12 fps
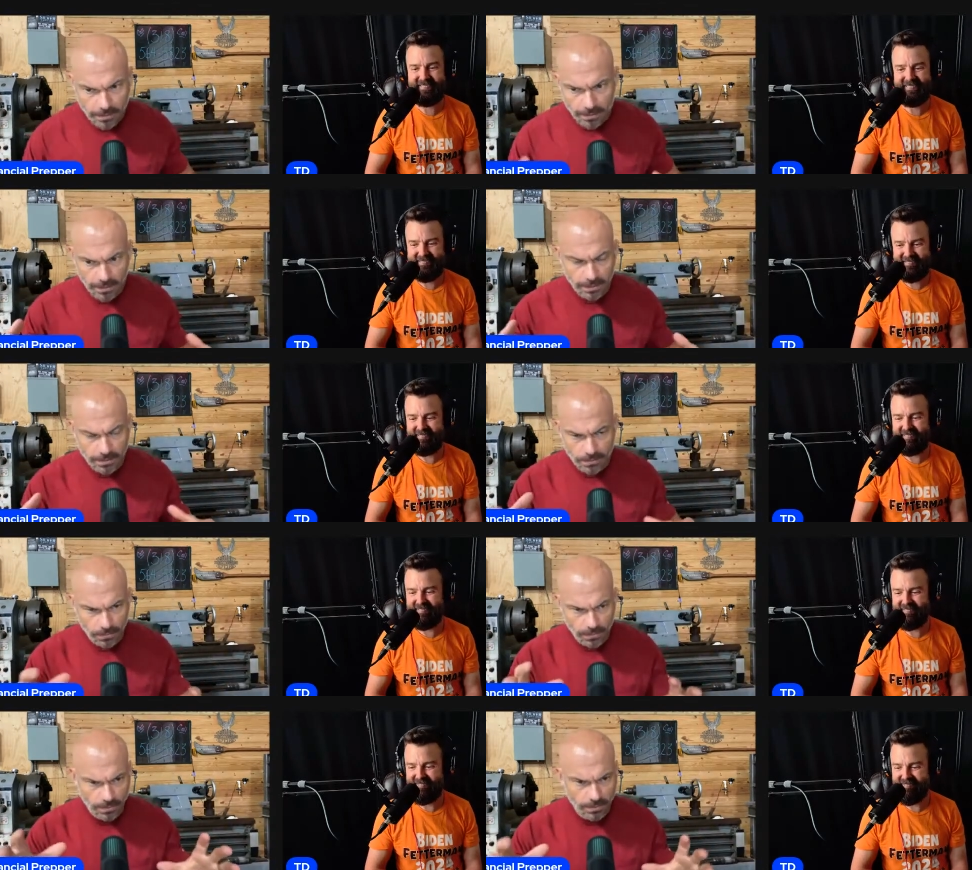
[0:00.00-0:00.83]
Speaker 1: It's
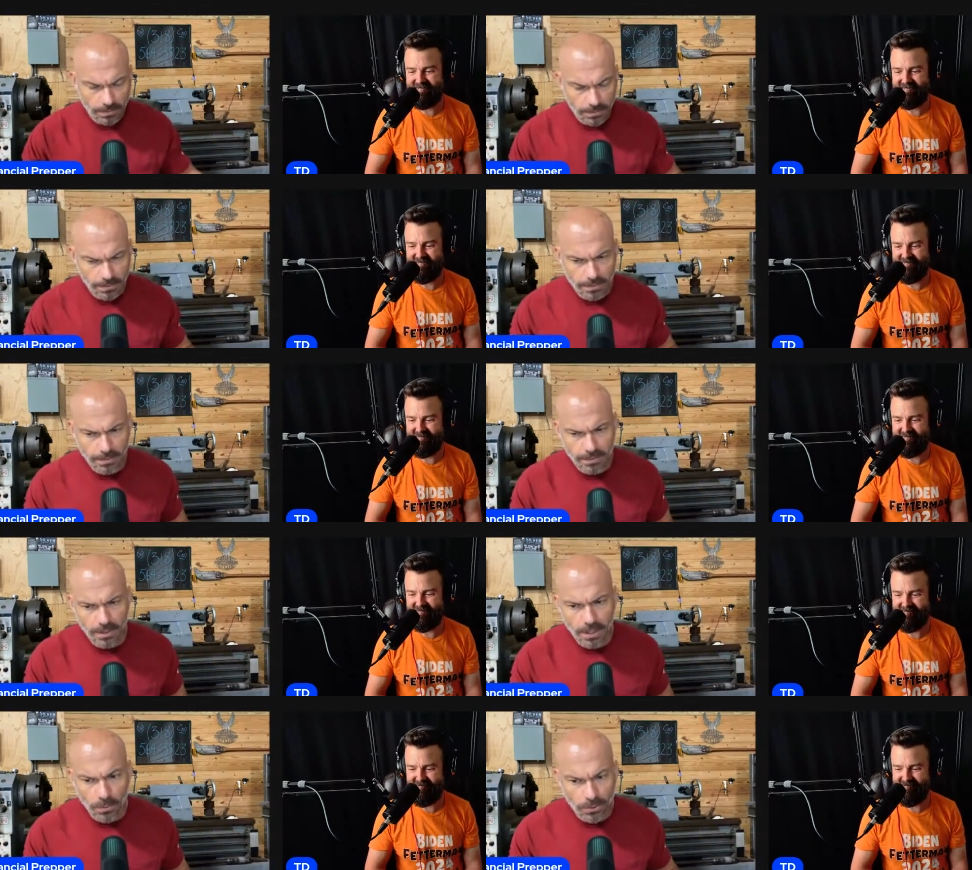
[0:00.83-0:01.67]
it,
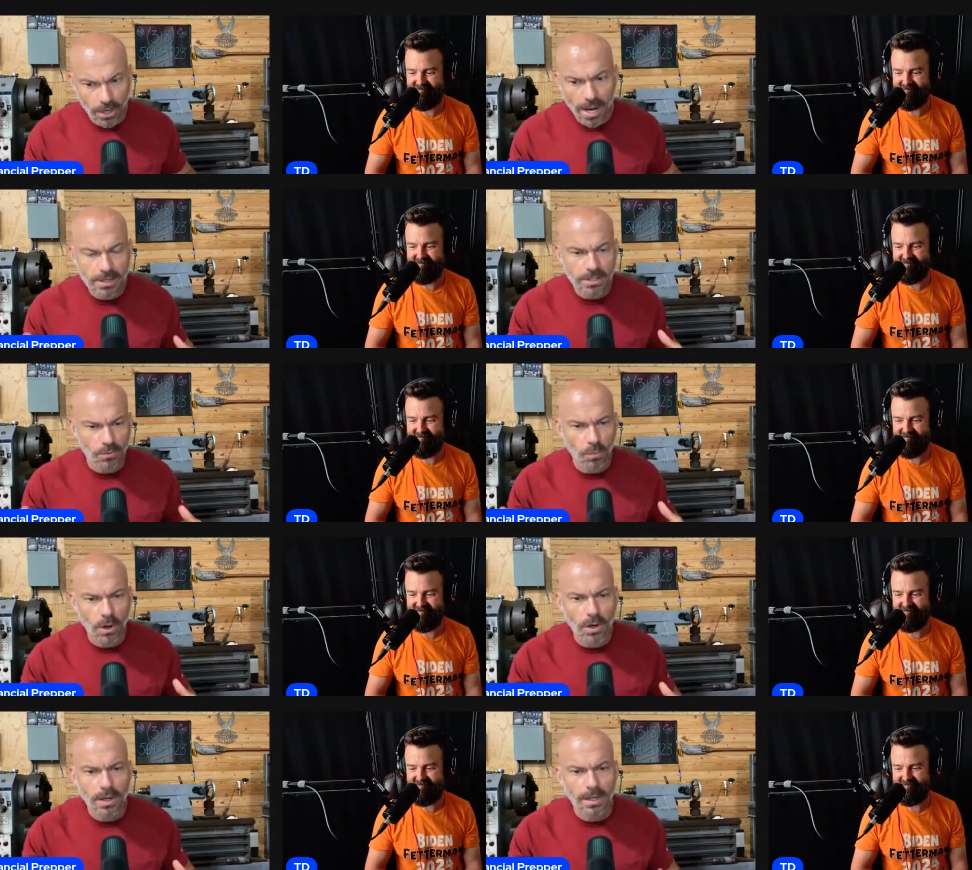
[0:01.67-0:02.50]
you know when you're actually
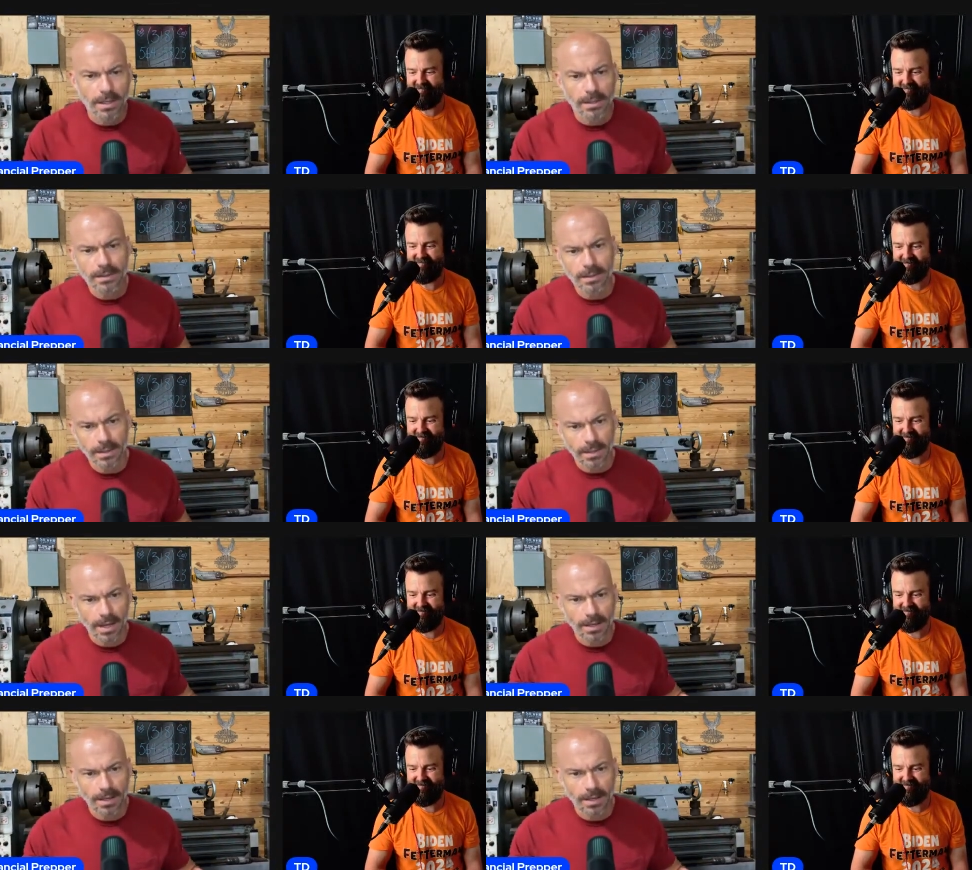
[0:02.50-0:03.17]
working and not